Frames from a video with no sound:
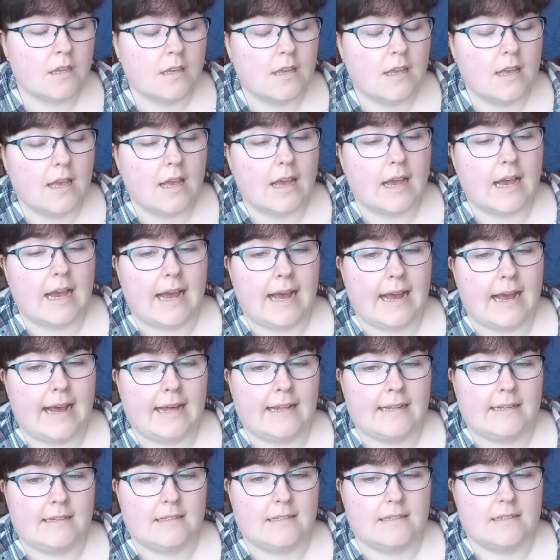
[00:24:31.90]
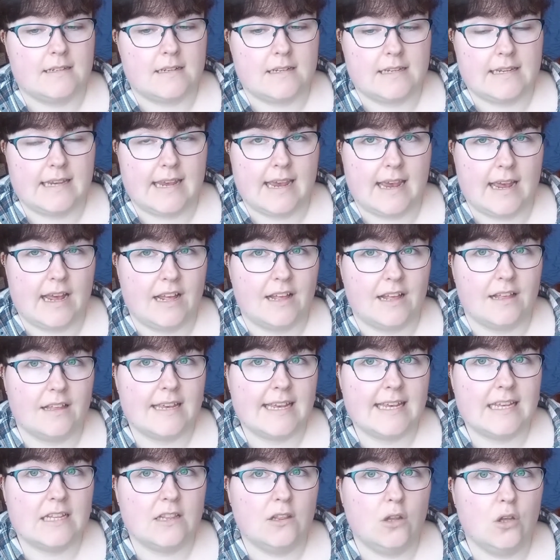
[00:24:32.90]
and yeah, it
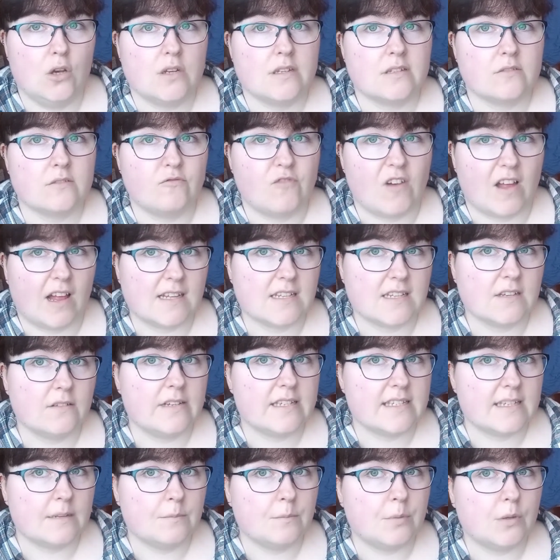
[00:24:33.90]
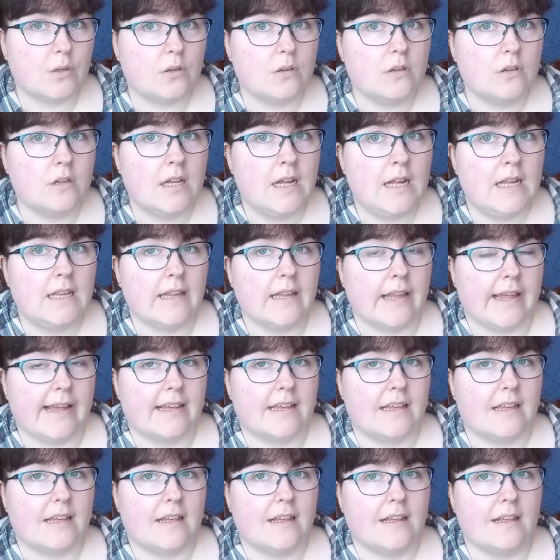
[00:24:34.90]
looks relatively simple. Like,
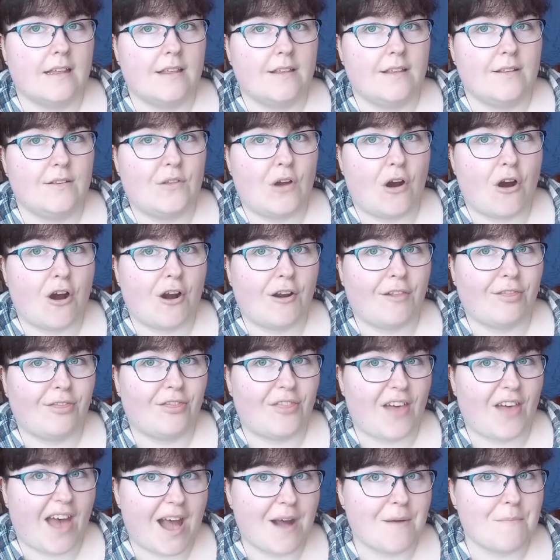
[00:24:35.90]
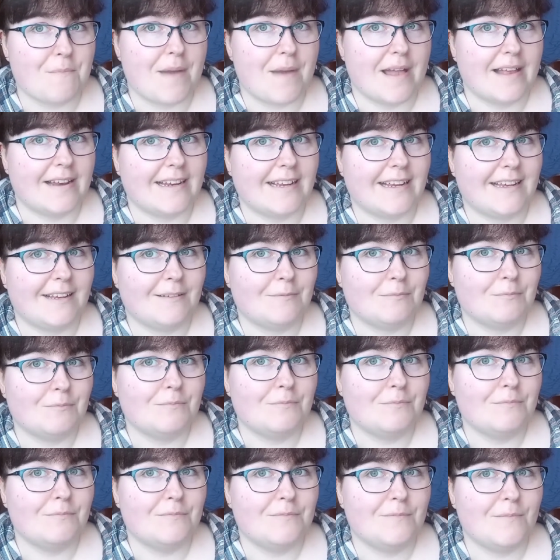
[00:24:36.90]
there aren't that many
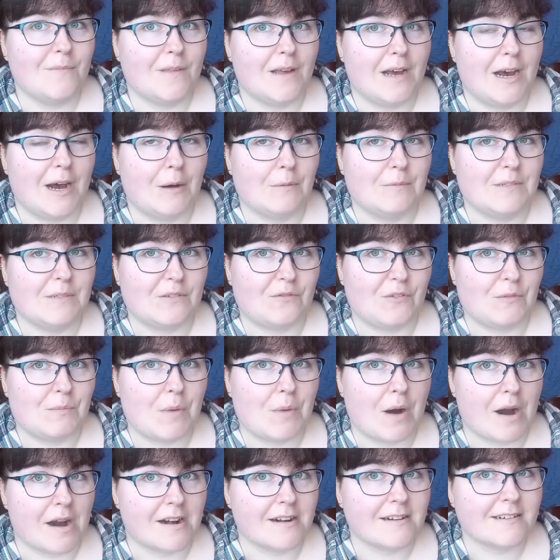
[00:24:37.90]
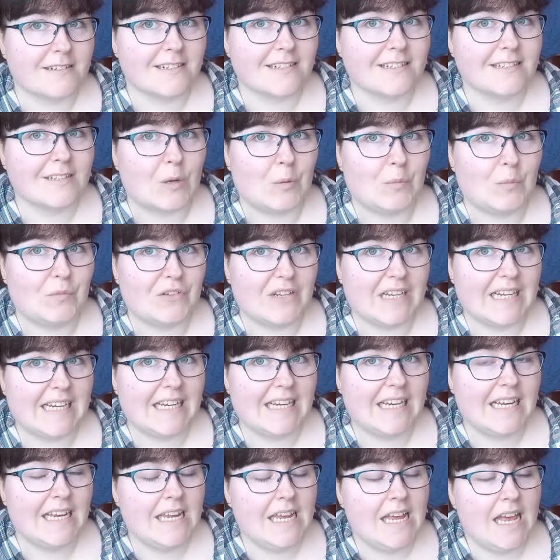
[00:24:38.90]
different parts, hopefully.
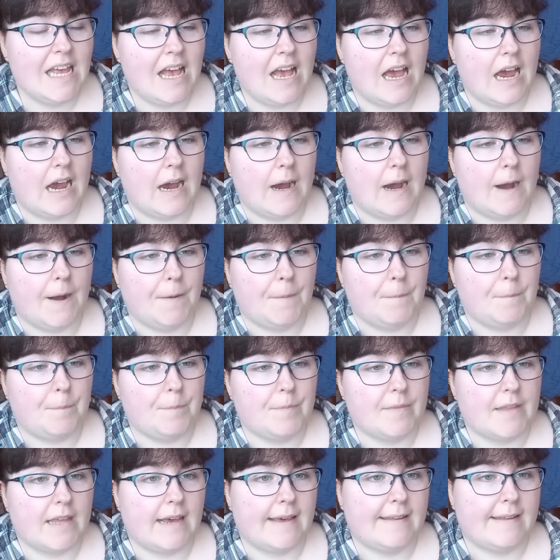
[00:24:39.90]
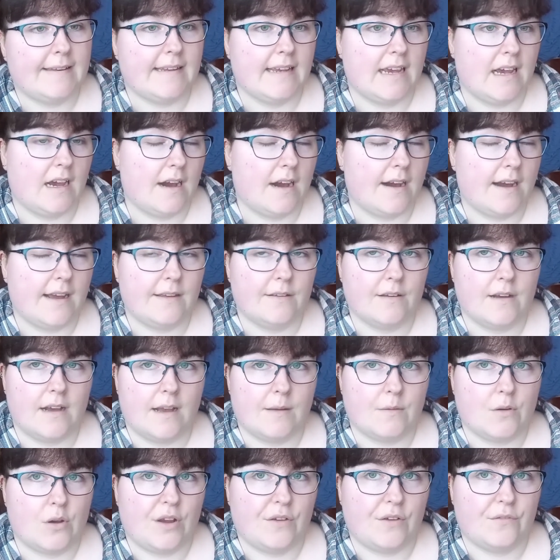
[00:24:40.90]
And yeah, I'm
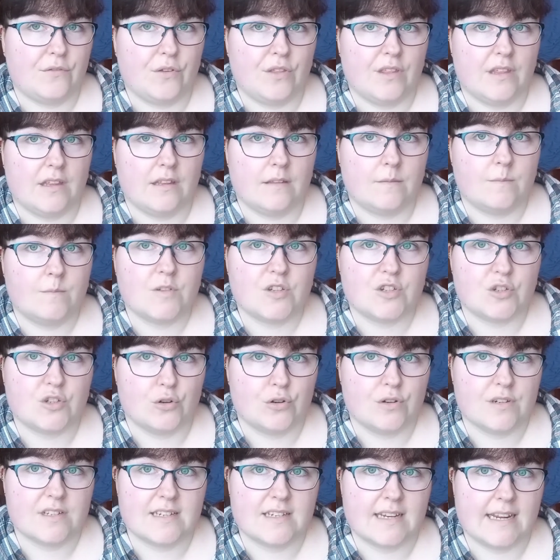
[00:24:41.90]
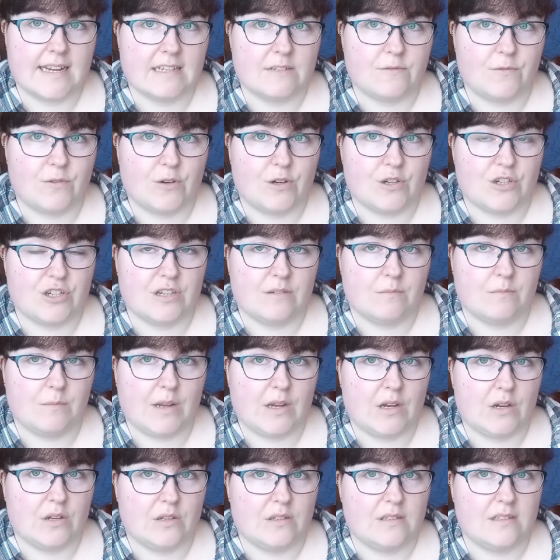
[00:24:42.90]
going for the short stays version
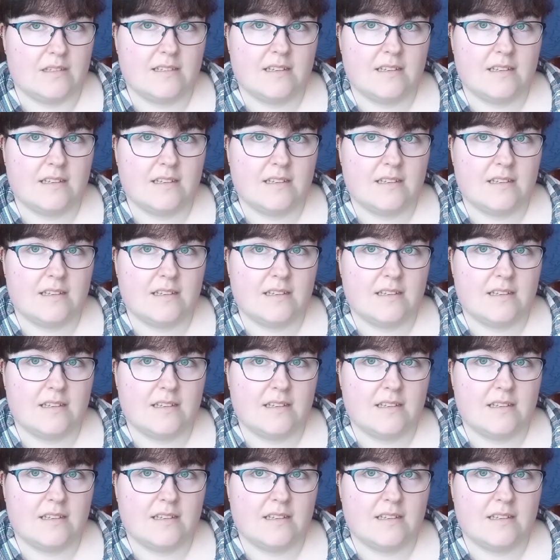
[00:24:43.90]
because